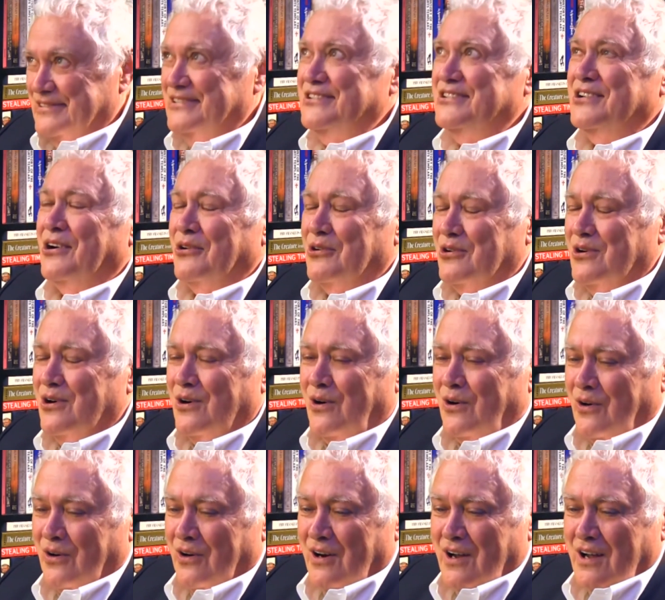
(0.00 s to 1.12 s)
so
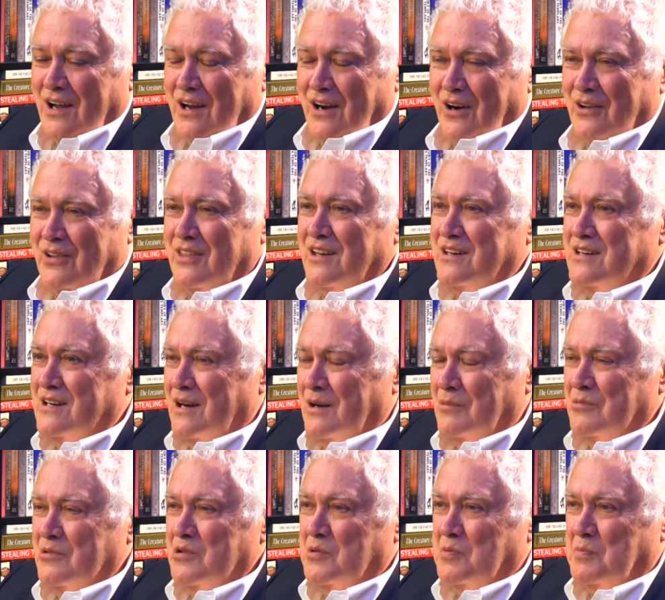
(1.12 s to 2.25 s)
called, are the
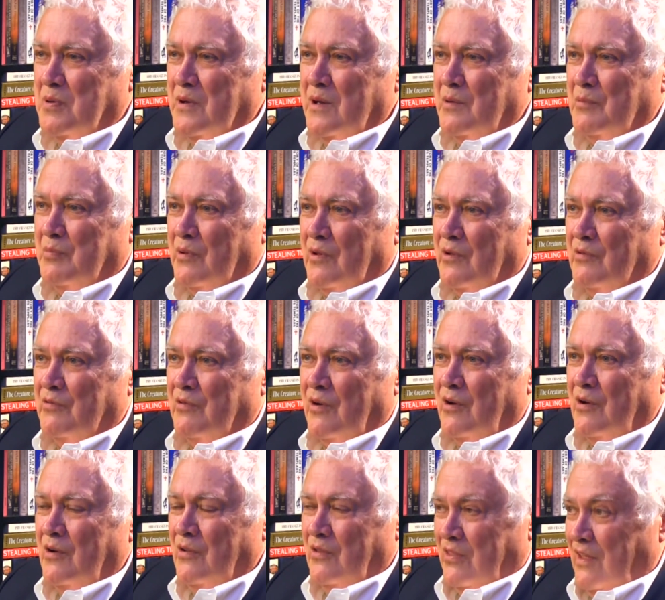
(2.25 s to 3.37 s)
dumbest people of
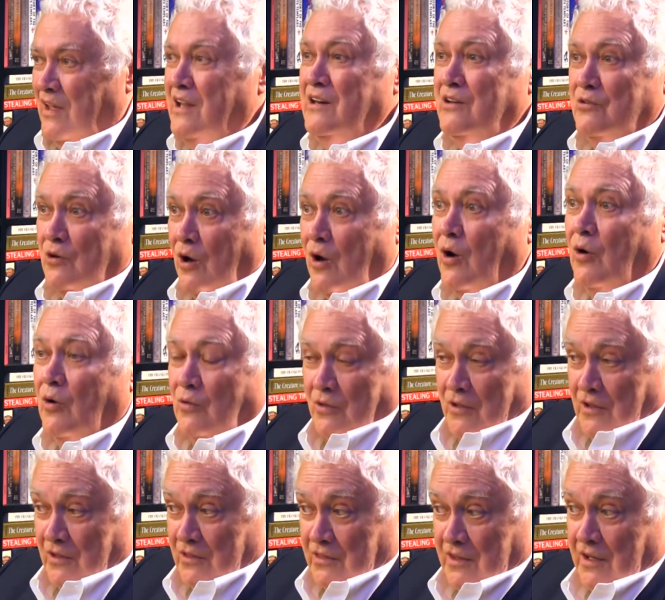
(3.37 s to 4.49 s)
all. They know
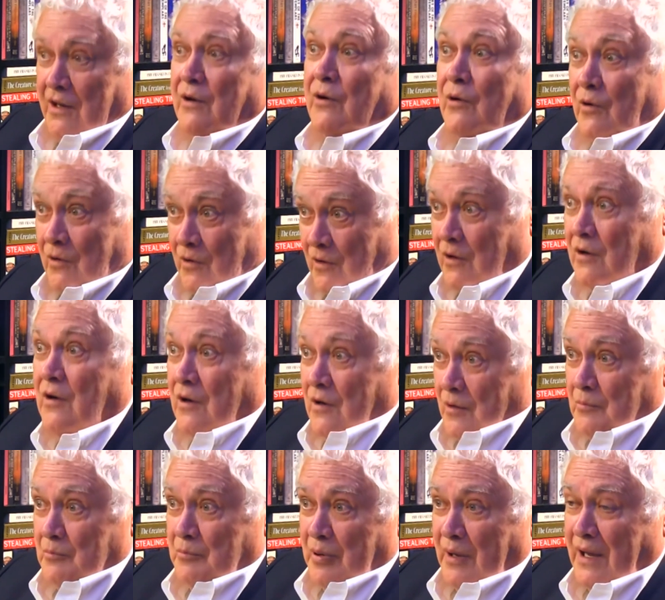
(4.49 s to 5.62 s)
that their
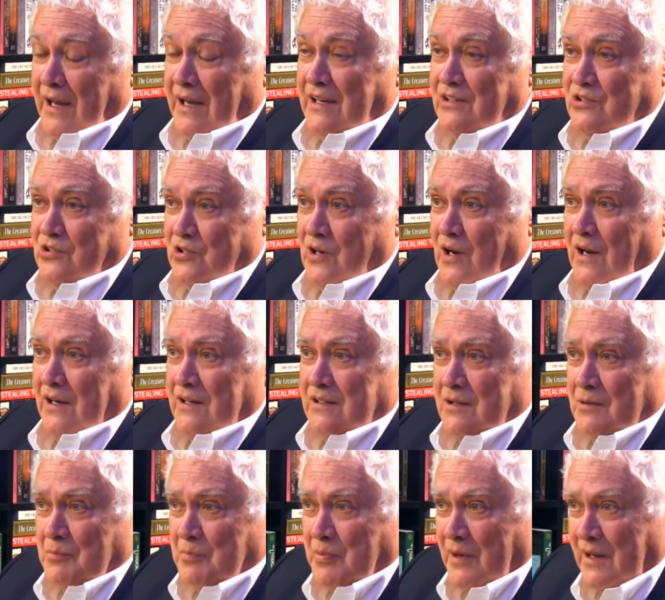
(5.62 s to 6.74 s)
paycheck
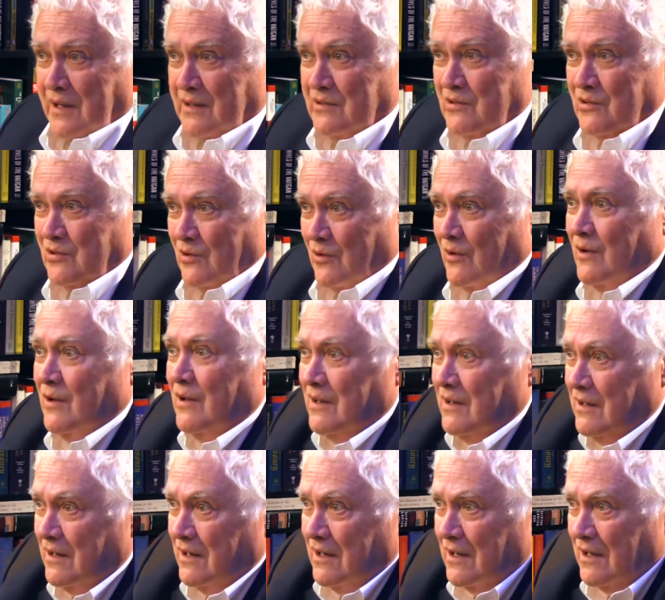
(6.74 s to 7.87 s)
depends
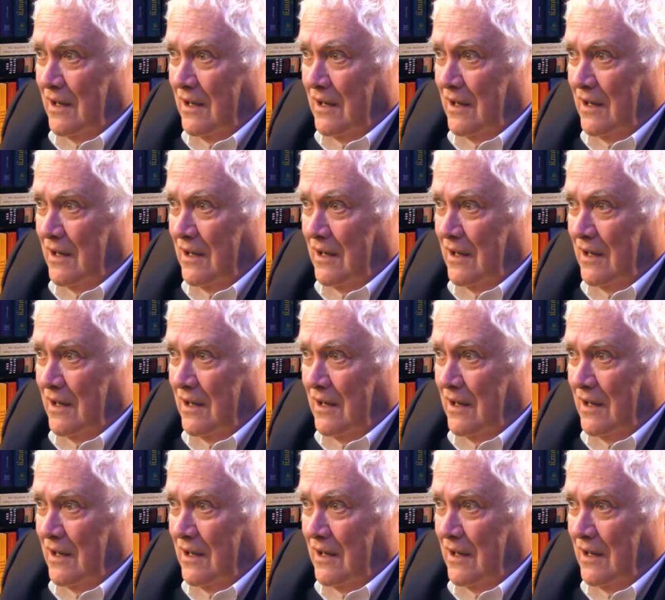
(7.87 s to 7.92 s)
on